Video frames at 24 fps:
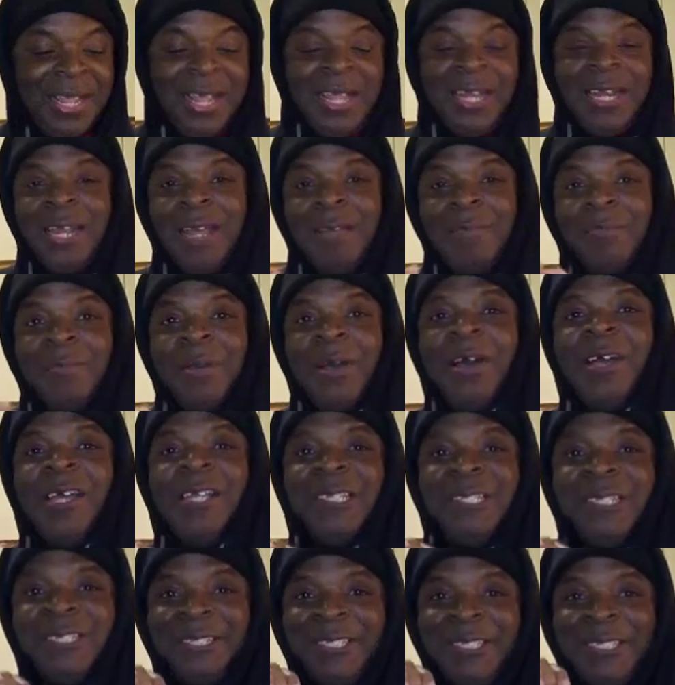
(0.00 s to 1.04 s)
and I
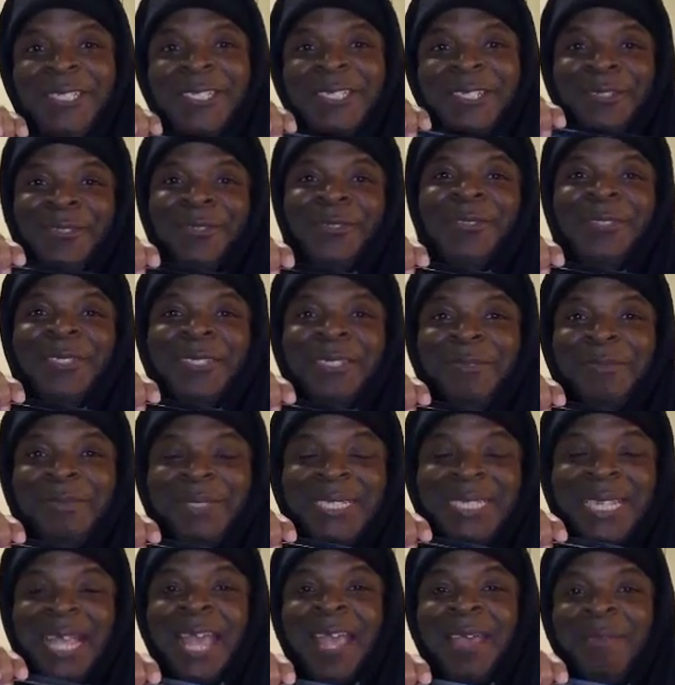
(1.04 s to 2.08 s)
bought some
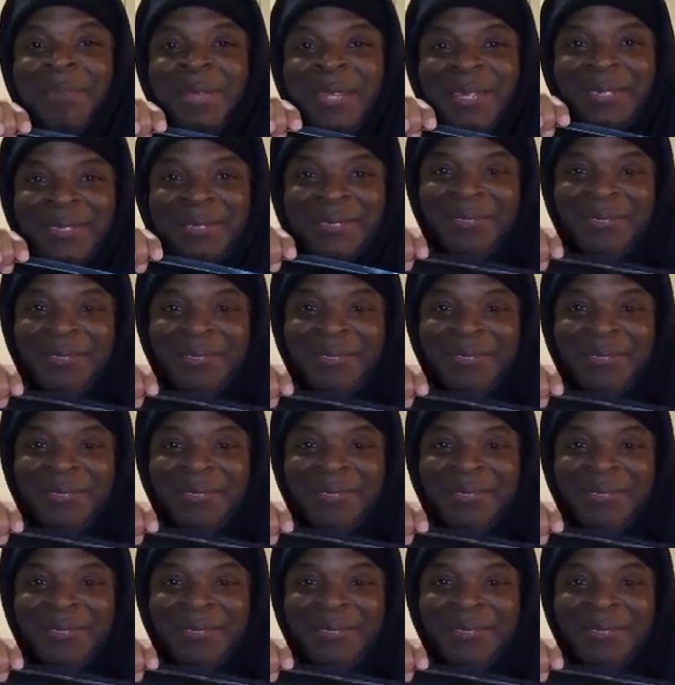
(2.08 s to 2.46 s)
salmon.